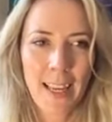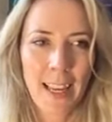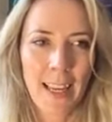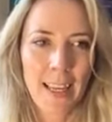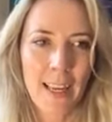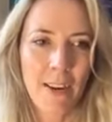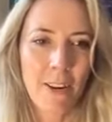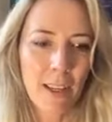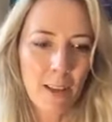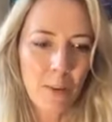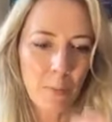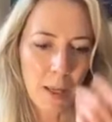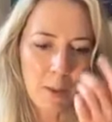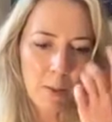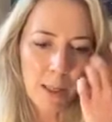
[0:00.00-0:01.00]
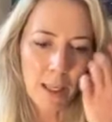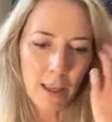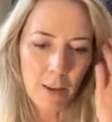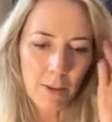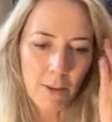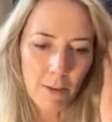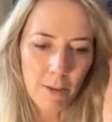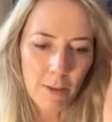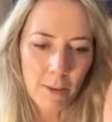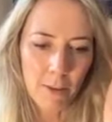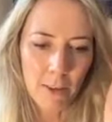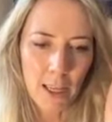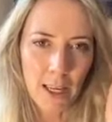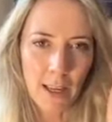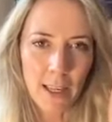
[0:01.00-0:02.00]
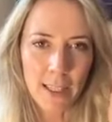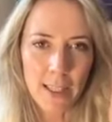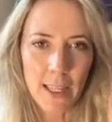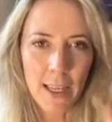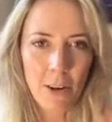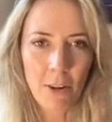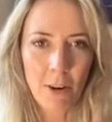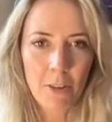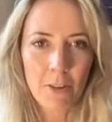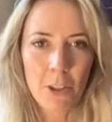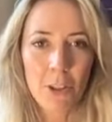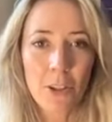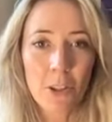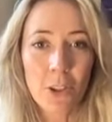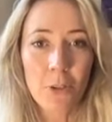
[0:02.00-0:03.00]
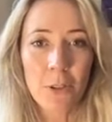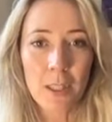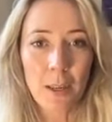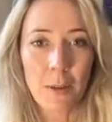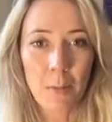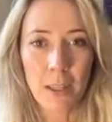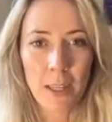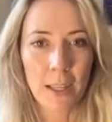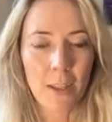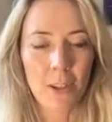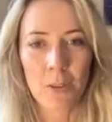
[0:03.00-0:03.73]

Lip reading: And now I can maybe give an idea of just do something,